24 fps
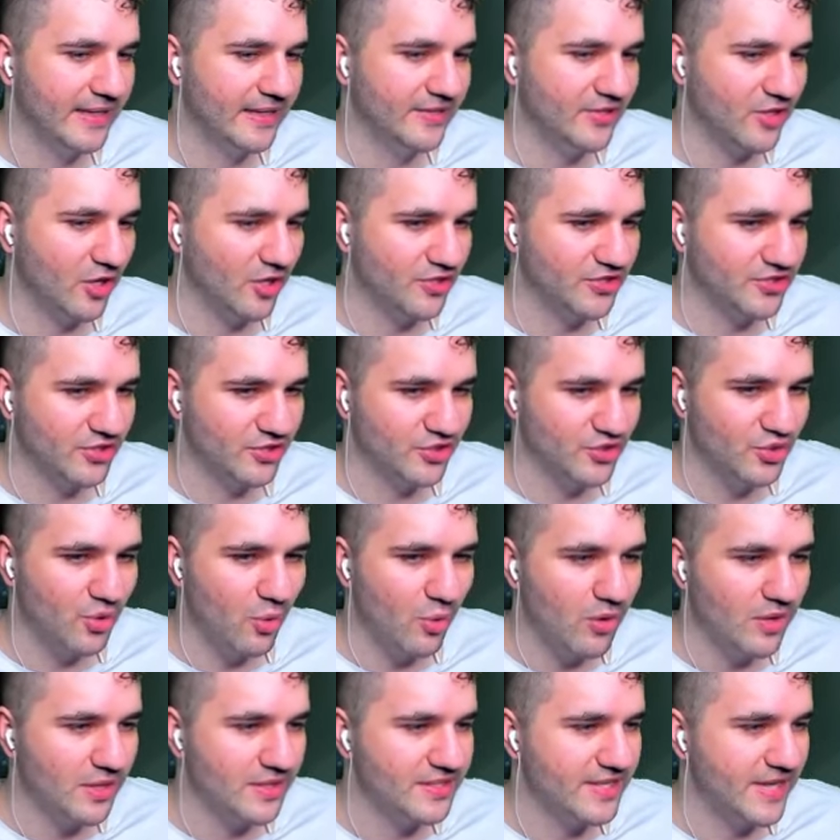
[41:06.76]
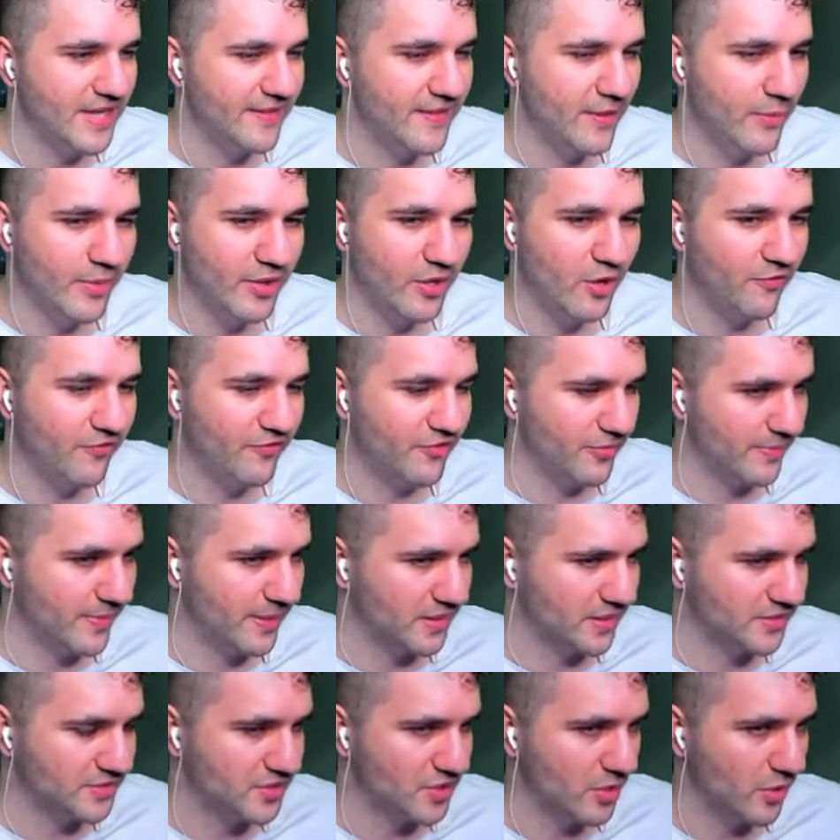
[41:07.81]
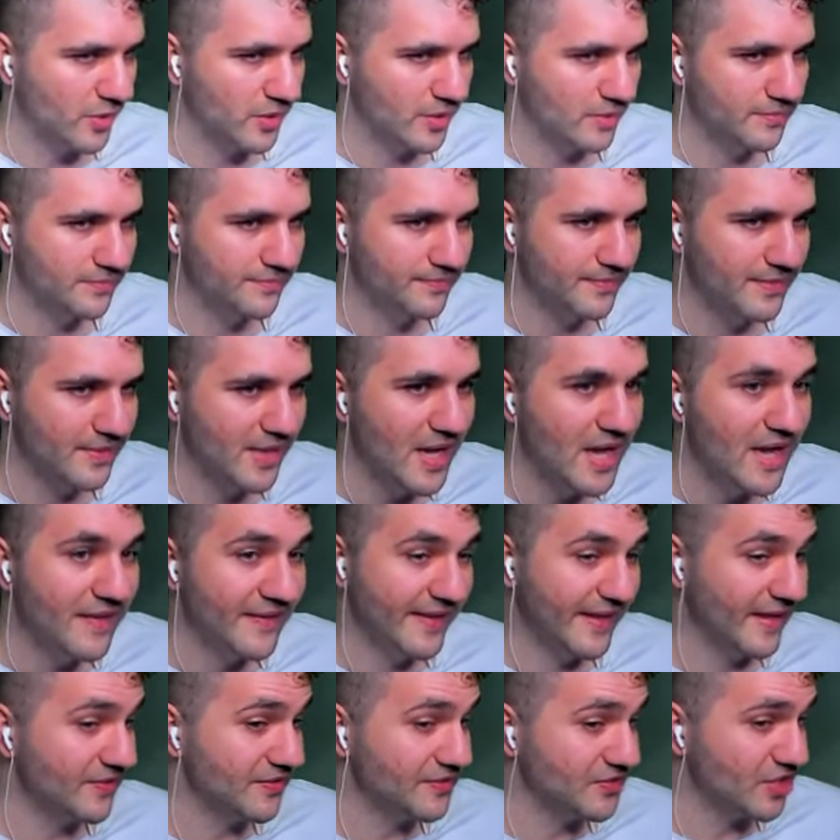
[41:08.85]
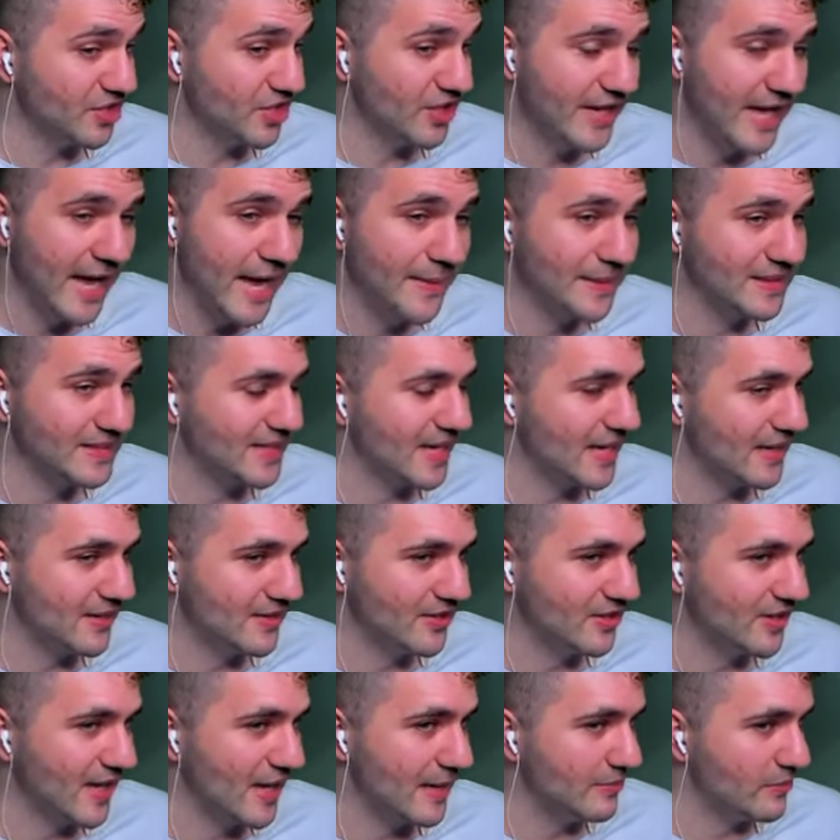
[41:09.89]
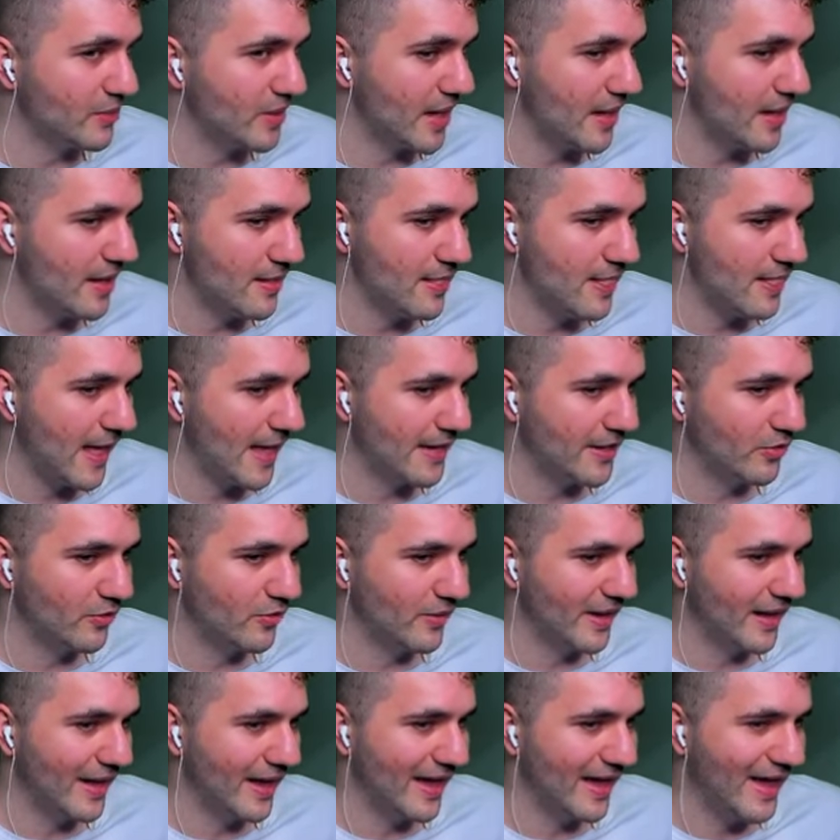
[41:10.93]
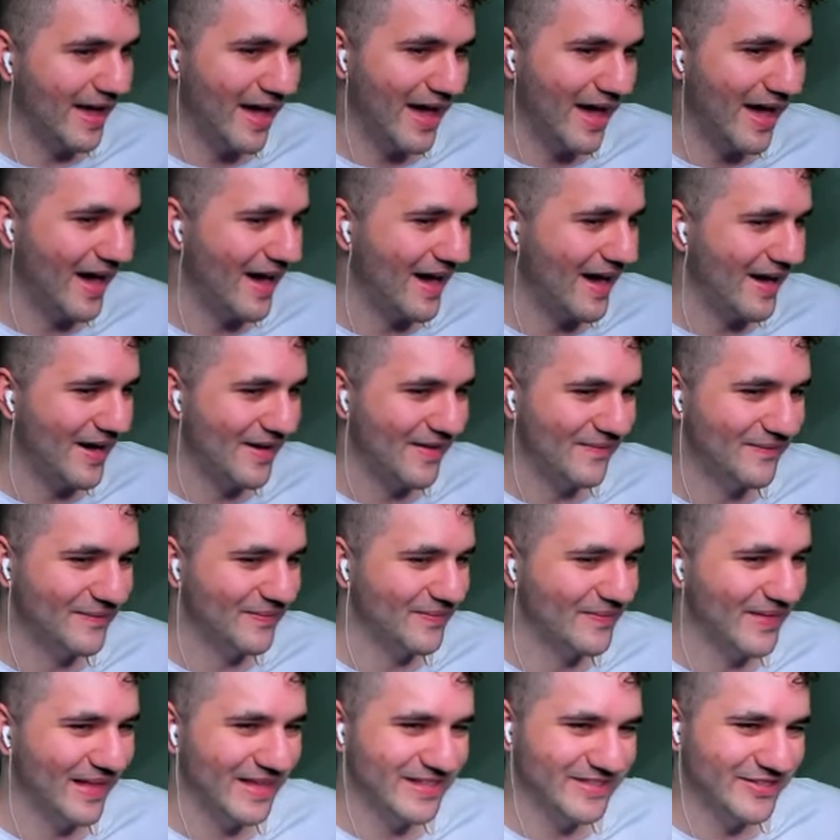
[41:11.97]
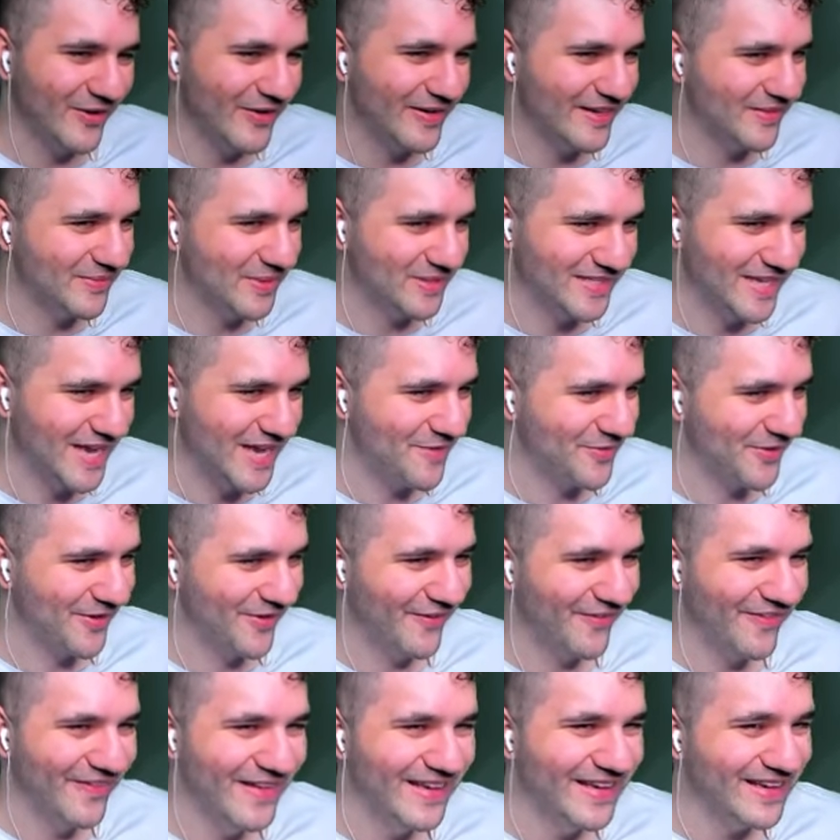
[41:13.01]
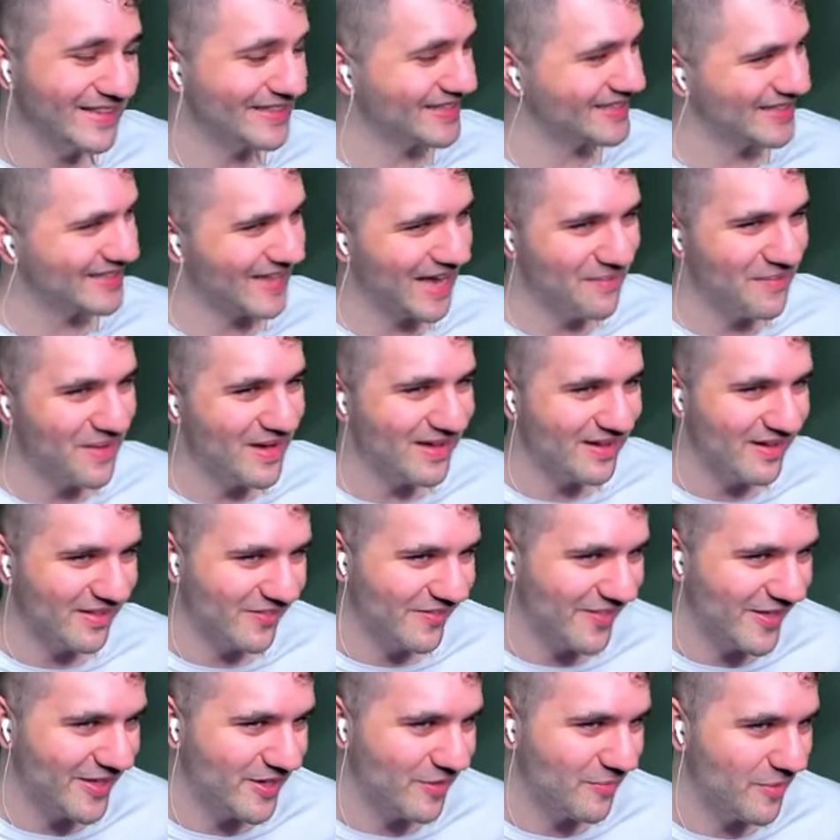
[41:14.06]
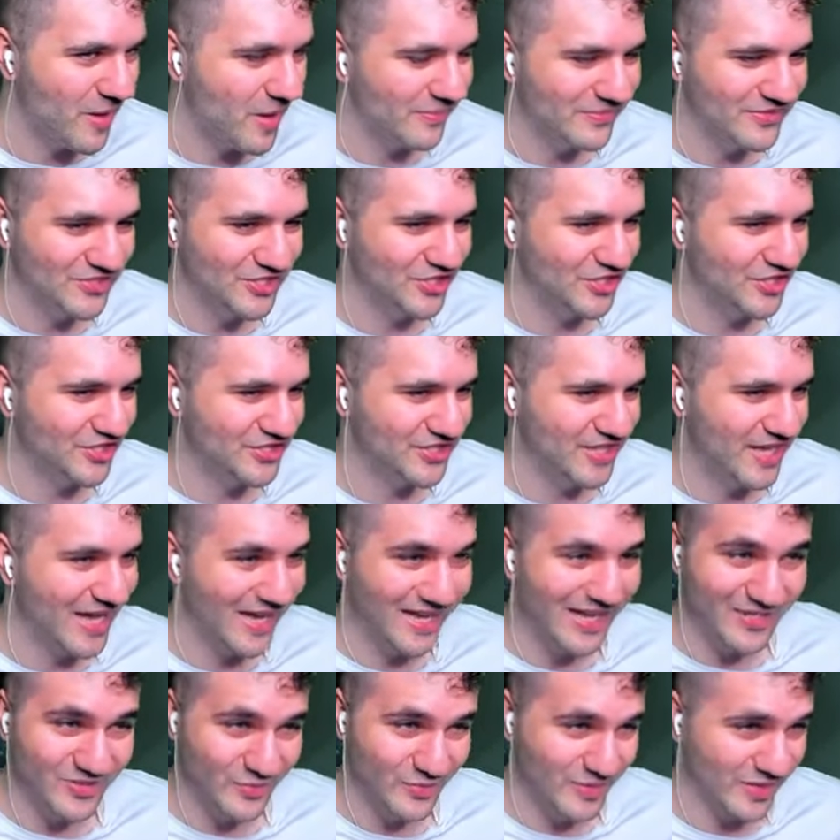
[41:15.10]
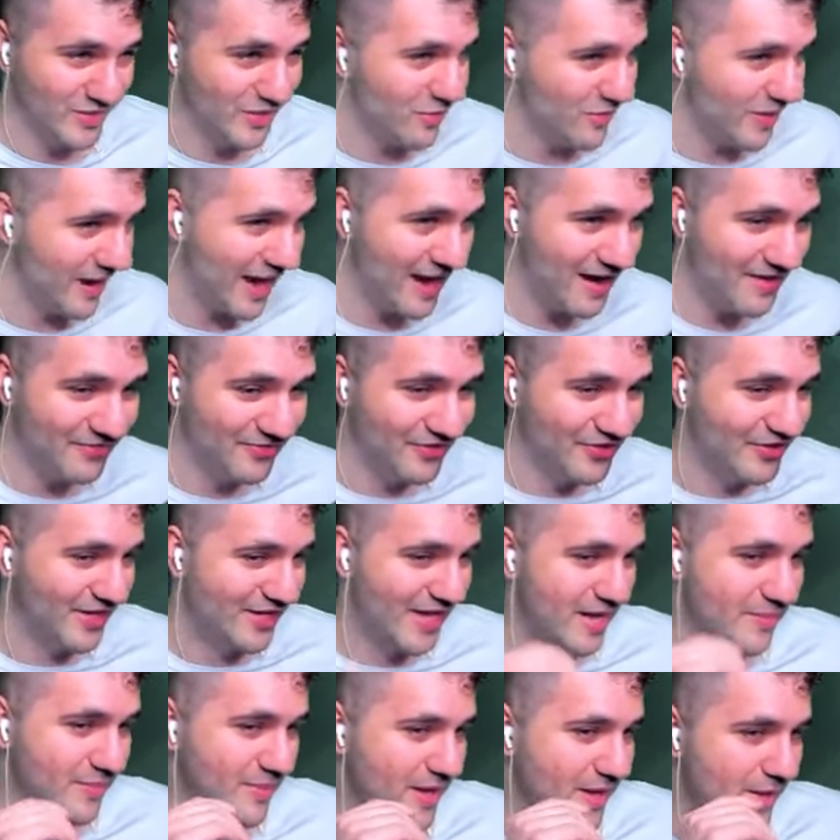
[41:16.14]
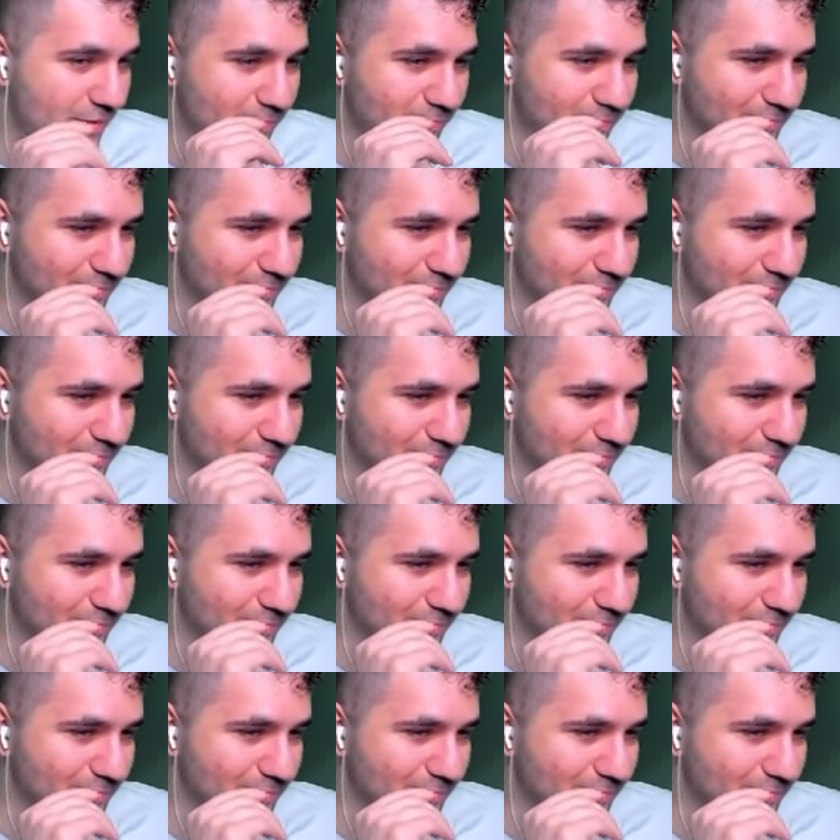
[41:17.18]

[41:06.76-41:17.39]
Darkslick Shores, and then we go for the Mirror's Token. They give us a good game. It's not a good game yet. I don't. Um, let's go ahead and give a Tamiyo because I'm not gonna clank them up GG's yet because we don't have a good game yet.